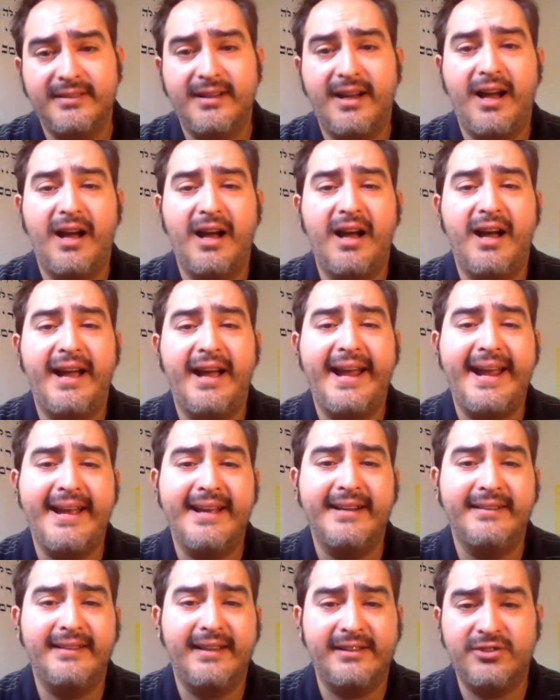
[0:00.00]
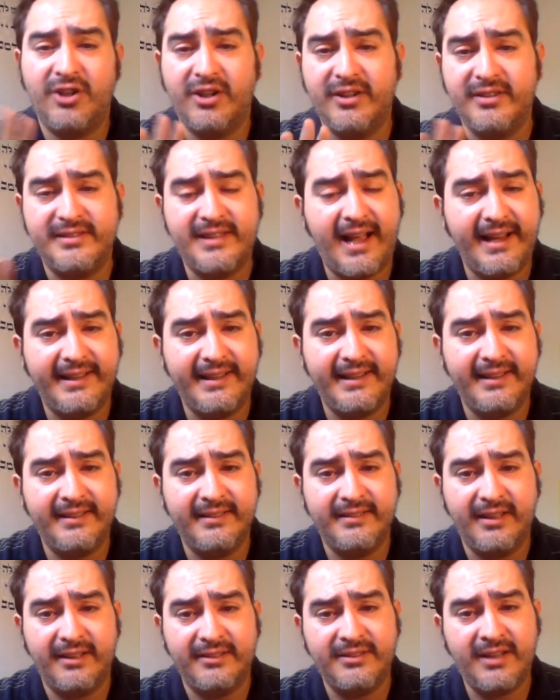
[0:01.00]
Uh, and they start attacking
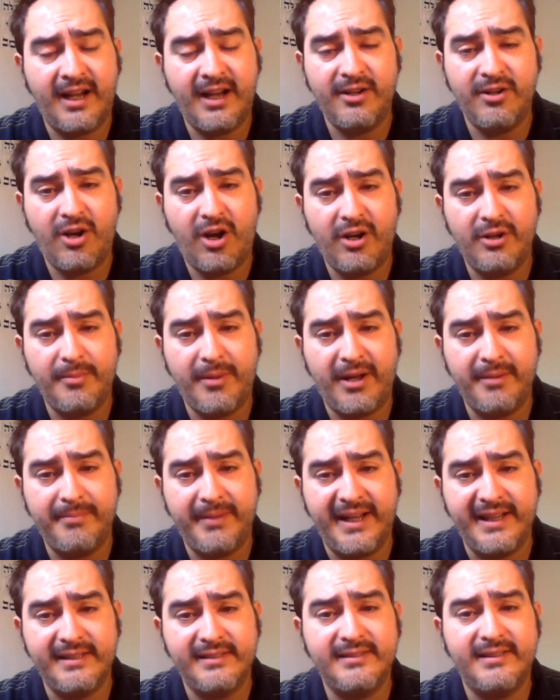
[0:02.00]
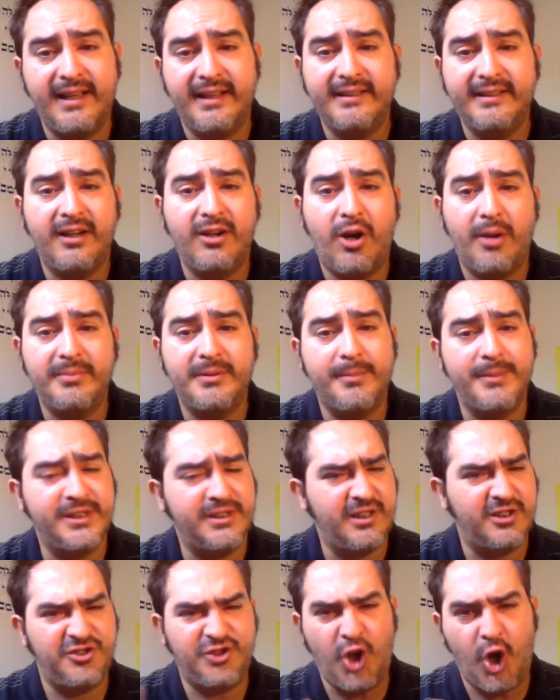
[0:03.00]
the entire Autobot base, and then Optimus
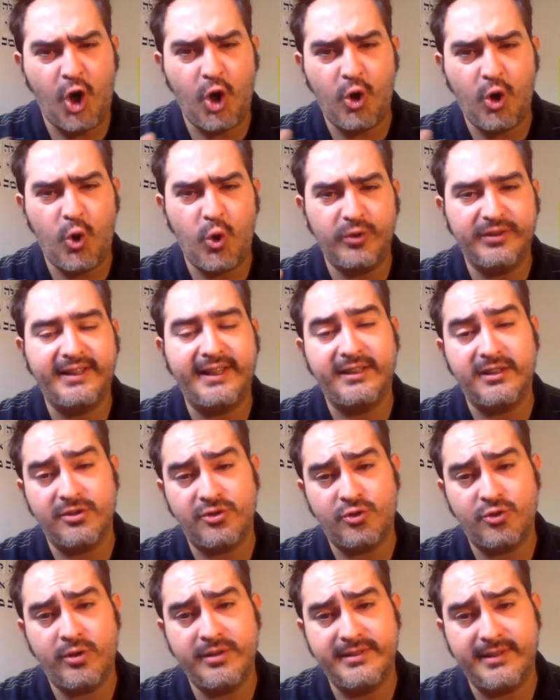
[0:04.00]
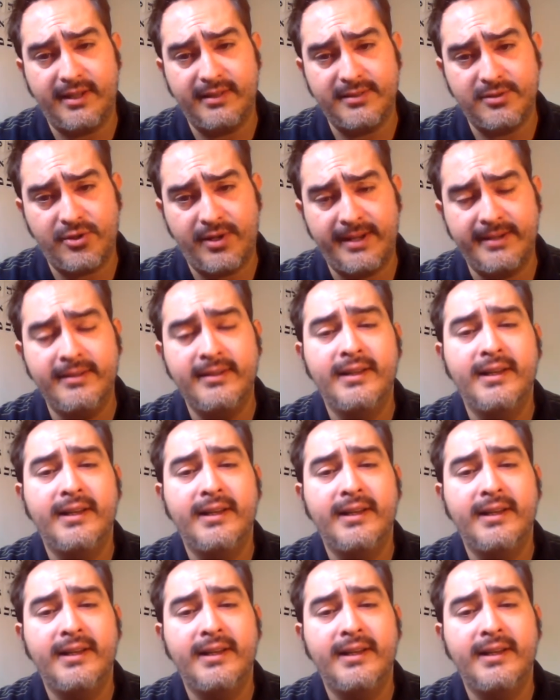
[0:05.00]
says, no, they destroyed Teletran